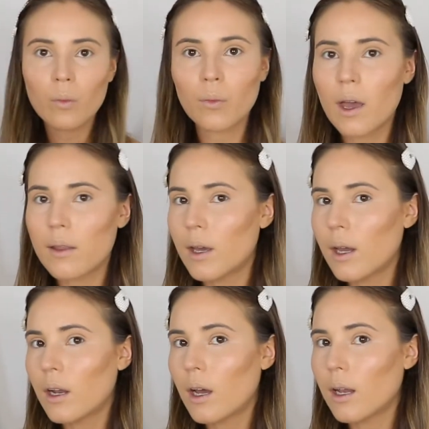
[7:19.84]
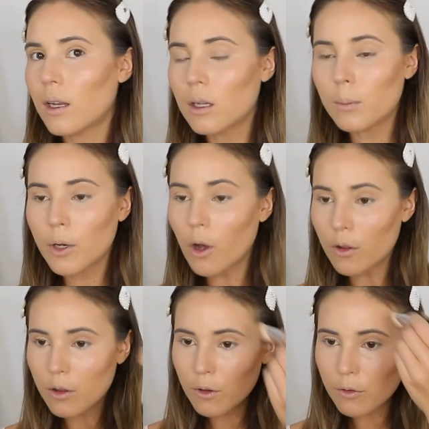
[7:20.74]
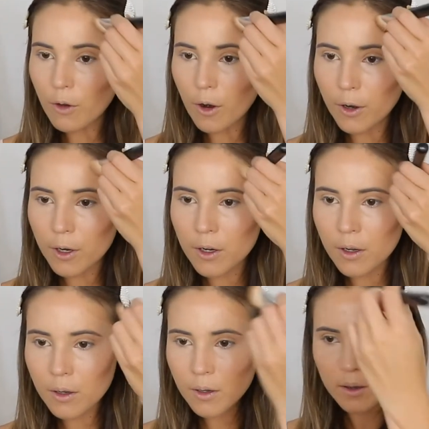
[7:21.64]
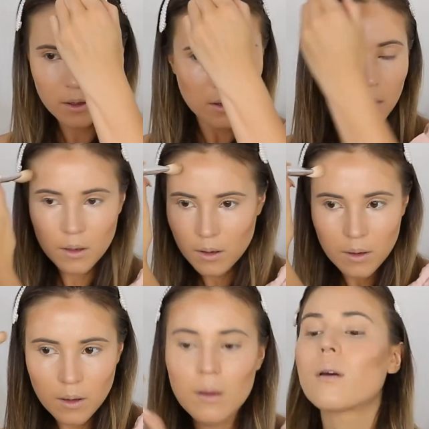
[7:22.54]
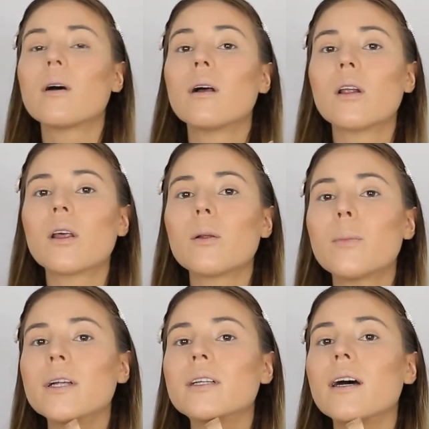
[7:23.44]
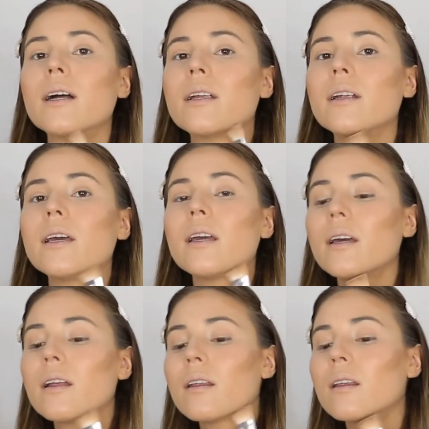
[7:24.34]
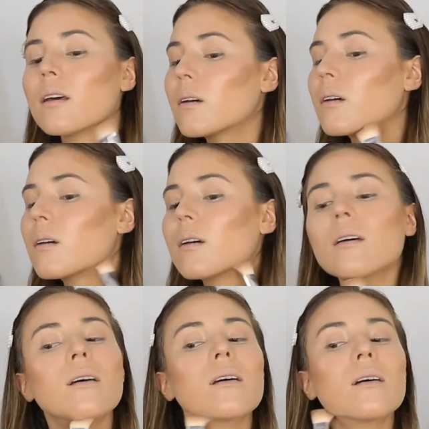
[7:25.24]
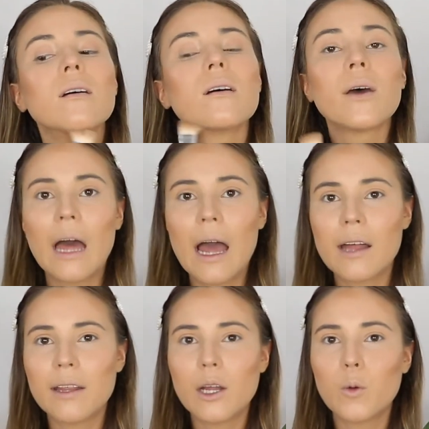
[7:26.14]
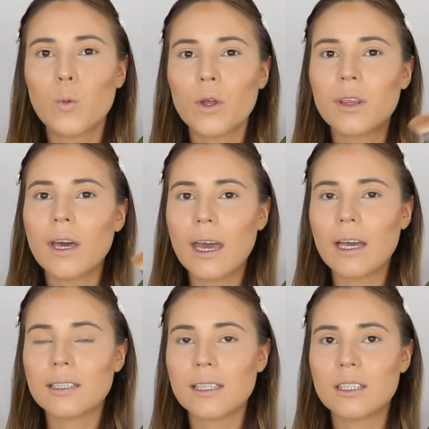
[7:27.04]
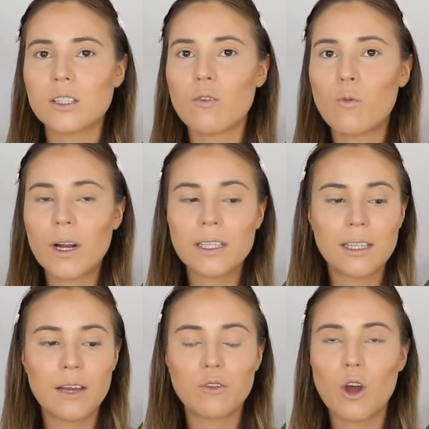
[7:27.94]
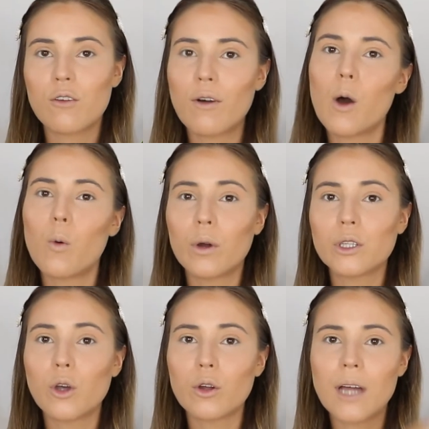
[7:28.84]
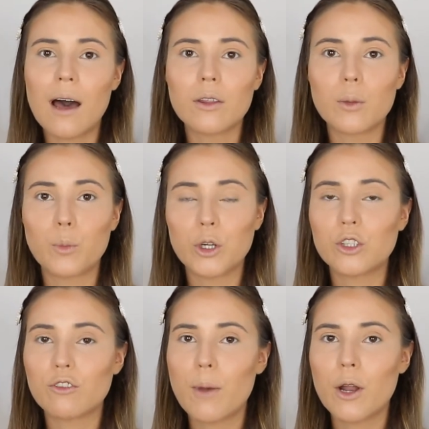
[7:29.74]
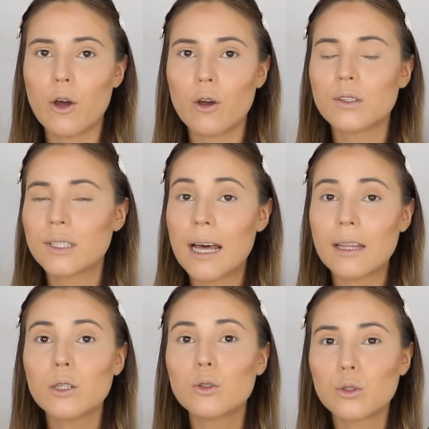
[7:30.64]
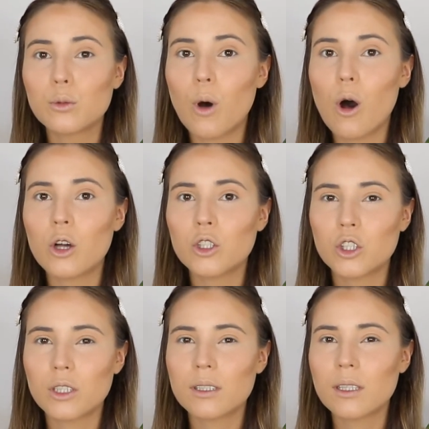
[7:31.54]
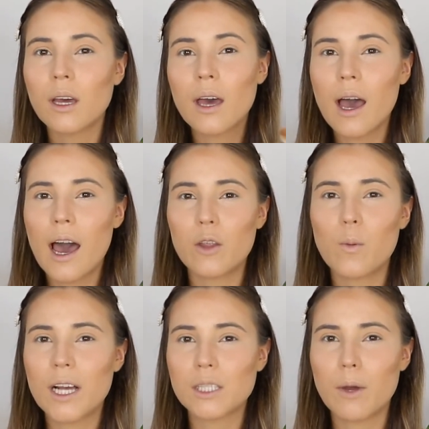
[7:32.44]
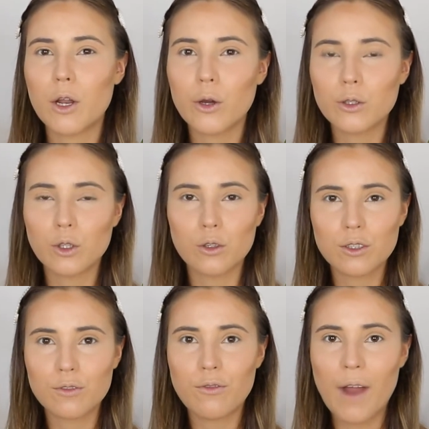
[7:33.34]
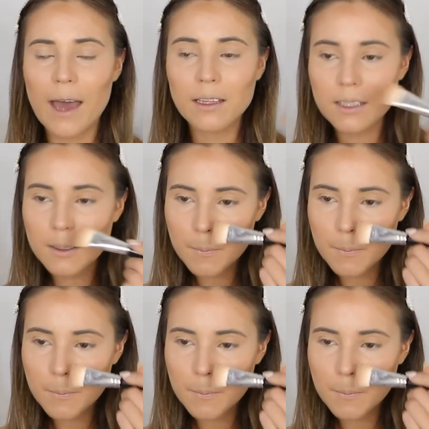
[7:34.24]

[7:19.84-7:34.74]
and then a little bit on the forehead, a little bit underneath, and then with the excess of what is left over, I always go down the bridge of my nose. Nothing too harsh, just otherwise my nose looks flat.